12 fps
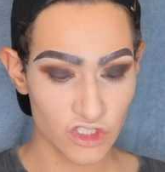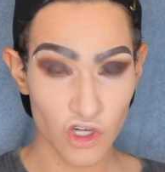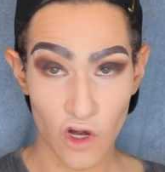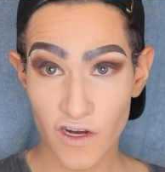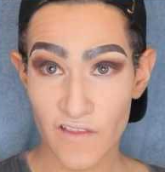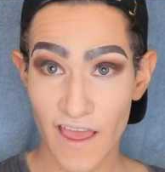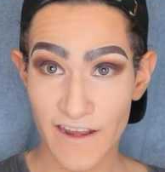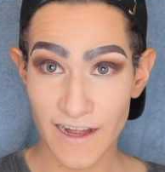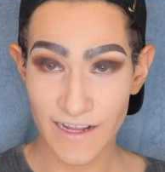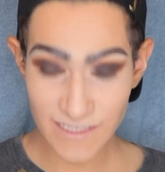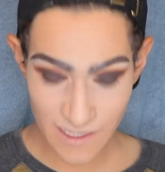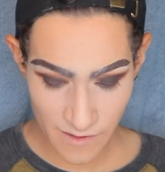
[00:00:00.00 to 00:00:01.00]
darker than I
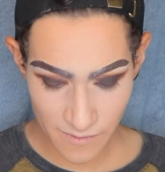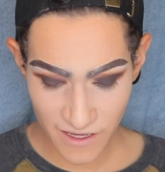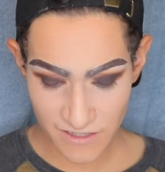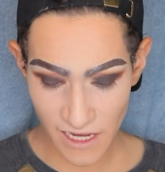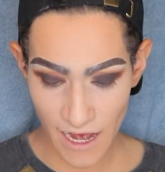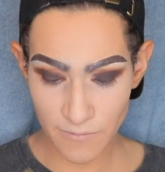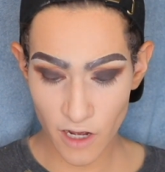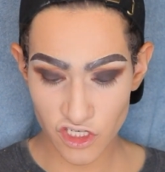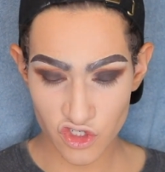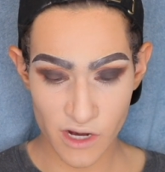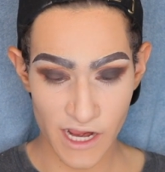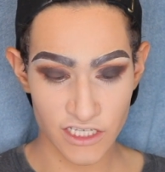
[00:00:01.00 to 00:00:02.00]
need to be because I'm not
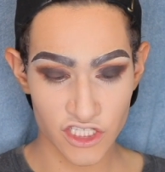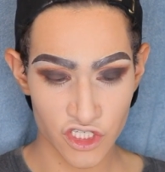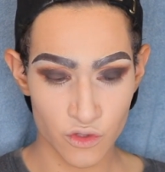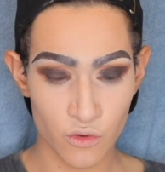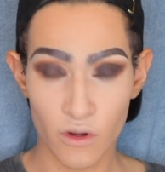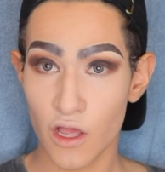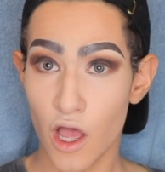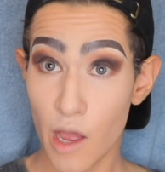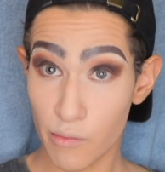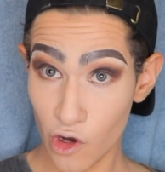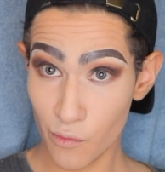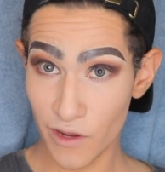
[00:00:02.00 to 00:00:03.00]
trying to
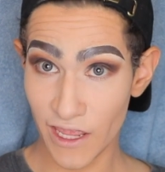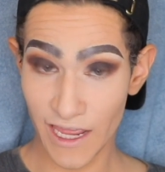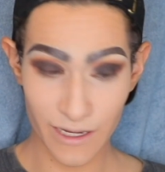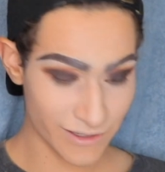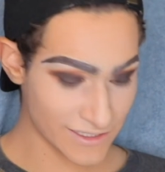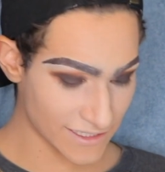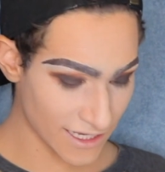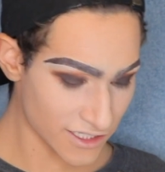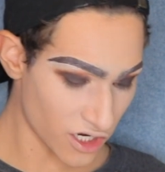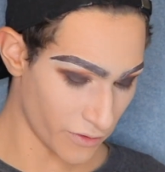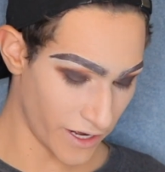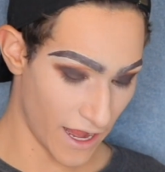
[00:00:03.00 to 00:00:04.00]
appropriate anyone's skin
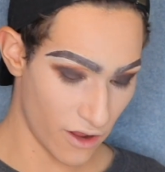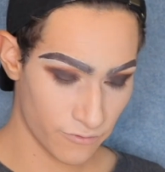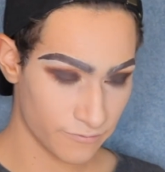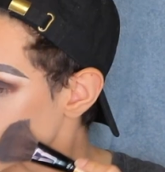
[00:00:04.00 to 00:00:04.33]
tone right now.